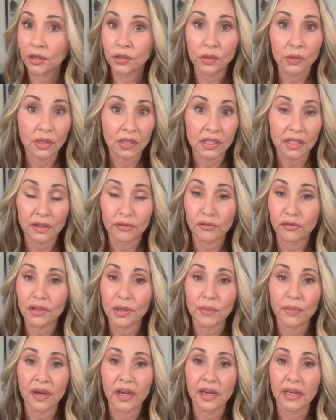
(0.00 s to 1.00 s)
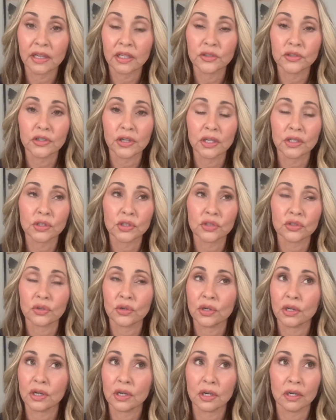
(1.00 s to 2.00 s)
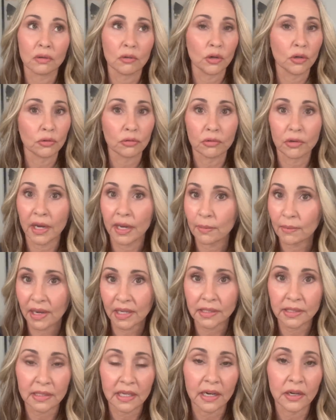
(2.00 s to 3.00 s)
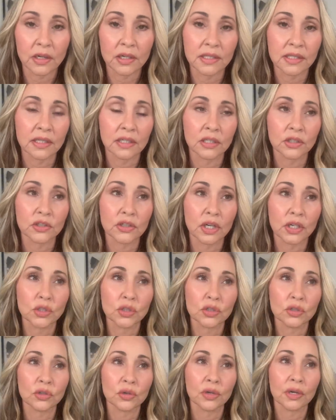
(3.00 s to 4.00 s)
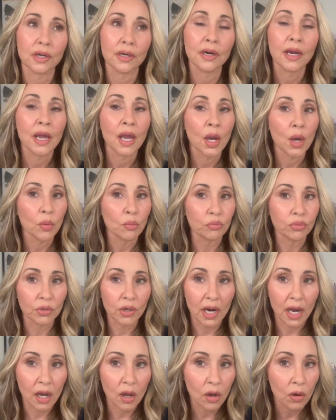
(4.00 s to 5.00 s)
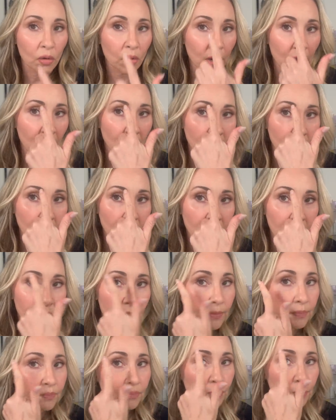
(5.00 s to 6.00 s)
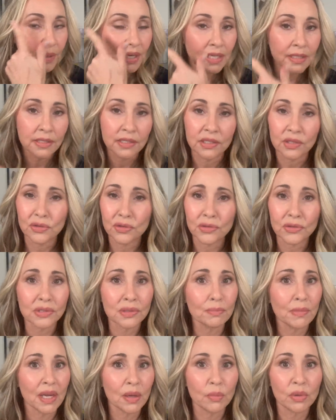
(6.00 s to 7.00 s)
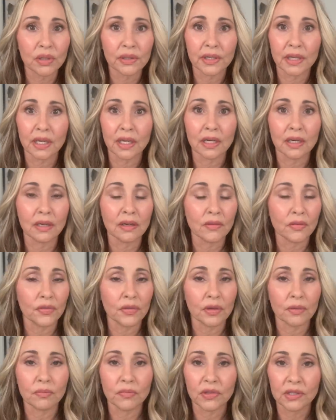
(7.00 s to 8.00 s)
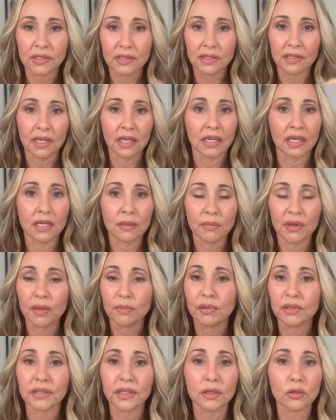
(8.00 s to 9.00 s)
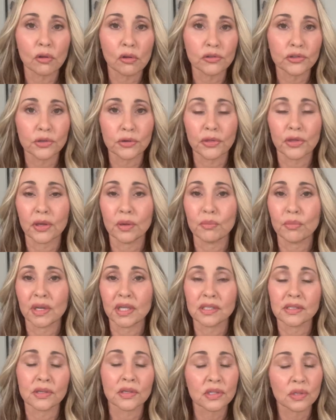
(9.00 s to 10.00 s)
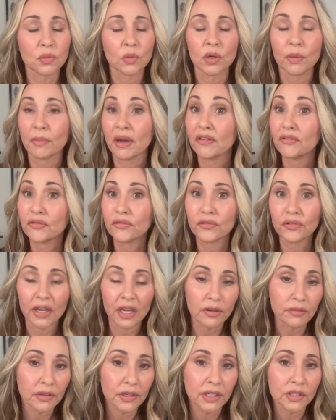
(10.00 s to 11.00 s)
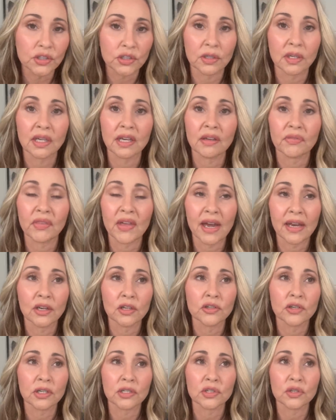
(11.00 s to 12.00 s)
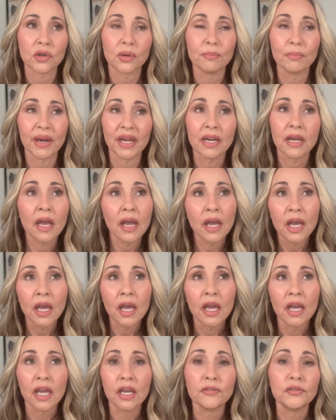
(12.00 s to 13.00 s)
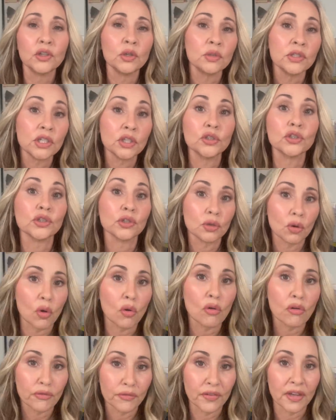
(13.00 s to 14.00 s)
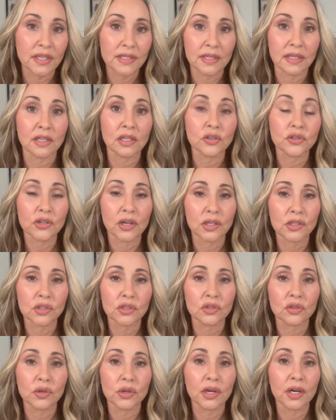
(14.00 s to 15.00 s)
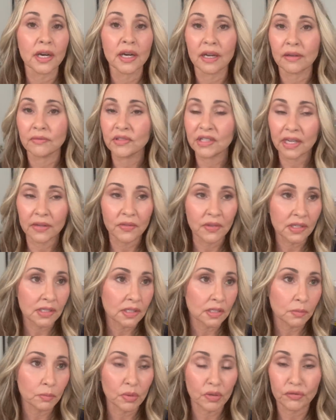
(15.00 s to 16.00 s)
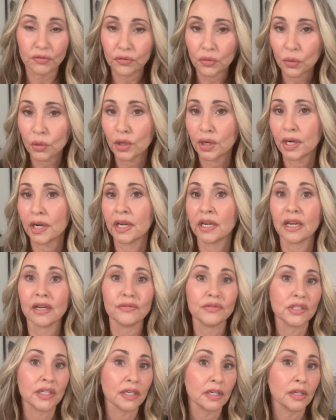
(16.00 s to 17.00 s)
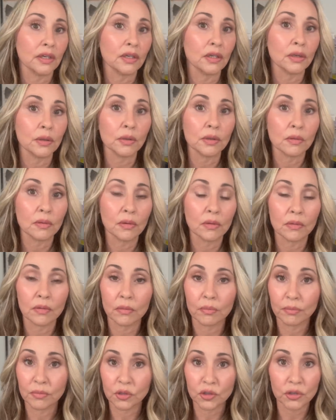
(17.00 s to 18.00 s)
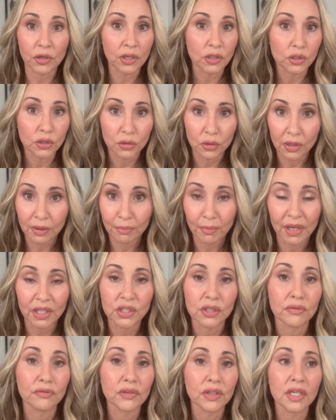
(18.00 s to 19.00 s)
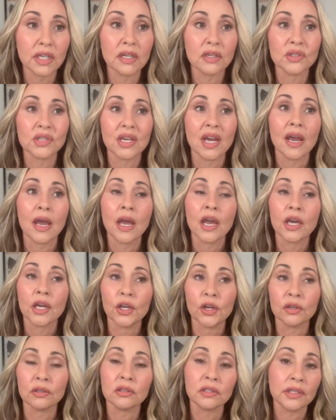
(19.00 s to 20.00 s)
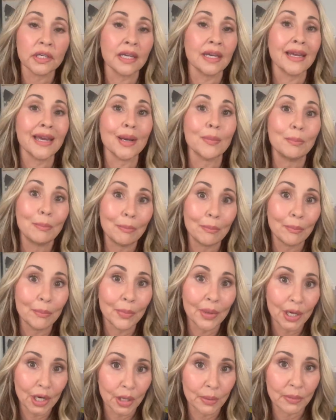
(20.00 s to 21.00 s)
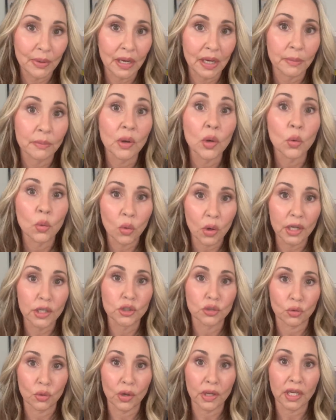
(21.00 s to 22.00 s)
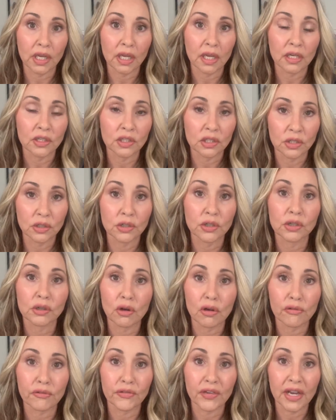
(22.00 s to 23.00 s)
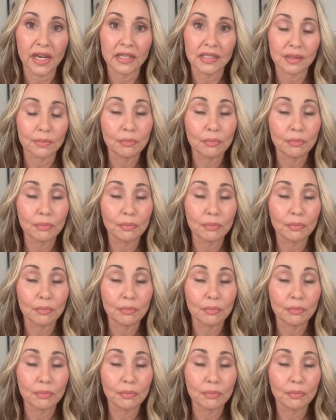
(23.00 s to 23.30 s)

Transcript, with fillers: you can definitely buy in a drugstore. Great mascaras in a drugstore. Brow um, pencils, Maybelline, the, the skinny Maybelline Ultra Thin pencils, one of my favorites. You could get that in a drugstore. But if you did your whole face in a drugstore, and I've done this before and I've done drugstore budget videos, you're looking at minimum one twenty to do your whole face,